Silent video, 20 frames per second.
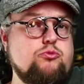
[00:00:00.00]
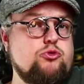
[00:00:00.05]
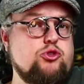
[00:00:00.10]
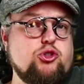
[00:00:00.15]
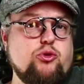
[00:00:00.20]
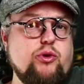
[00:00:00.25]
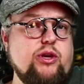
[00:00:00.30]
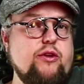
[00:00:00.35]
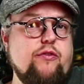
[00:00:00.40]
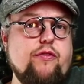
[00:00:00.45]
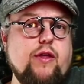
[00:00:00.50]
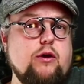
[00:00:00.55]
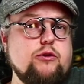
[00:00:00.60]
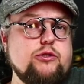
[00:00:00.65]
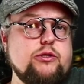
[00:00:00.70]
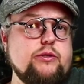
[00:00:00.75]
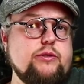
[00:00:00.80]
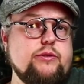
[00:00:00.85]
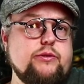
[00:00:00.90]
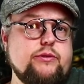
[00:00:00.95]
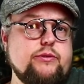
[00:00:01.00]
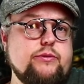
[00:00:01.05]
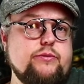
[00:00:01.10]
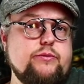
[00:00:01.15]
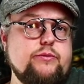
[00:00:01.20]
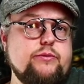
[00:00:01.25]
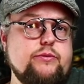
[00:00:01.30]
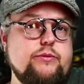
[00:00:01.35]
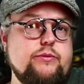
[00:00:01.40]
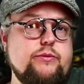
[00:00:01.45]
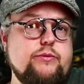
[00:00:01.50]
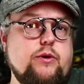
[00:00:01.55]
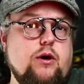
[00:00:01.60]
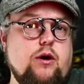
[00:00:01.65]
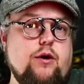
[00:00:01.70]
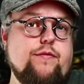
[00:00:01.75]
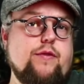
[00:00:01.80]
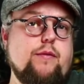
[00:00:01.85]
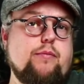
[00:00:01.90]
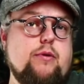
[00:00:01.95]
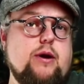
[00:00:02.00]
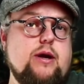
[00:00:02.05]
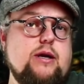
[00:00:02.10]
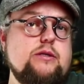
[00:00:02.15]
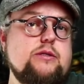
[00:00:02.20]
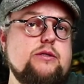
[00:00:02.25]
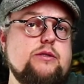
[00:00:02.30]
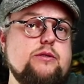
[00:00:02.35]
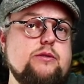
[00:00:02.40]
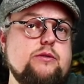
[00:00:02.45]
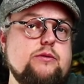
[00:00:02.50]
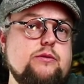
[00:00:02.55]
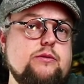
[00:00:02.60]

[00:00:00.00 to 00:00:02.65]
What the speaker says: 3,000 off the price.